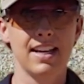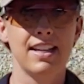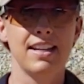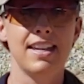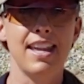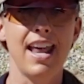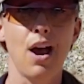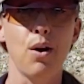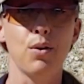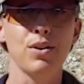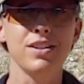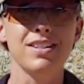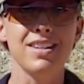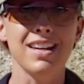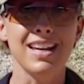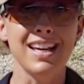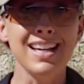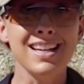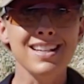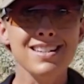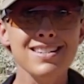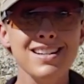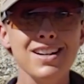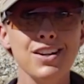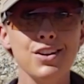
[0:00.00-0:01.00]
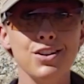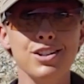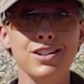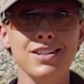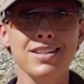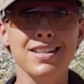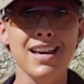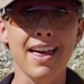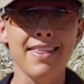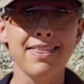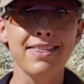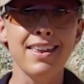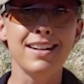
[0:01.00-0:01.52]
Now, it's easier
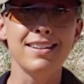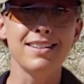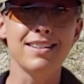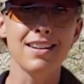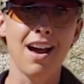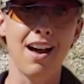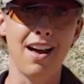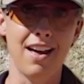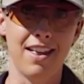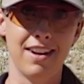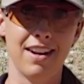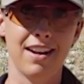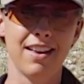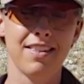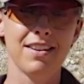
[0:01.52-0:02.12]
said than done.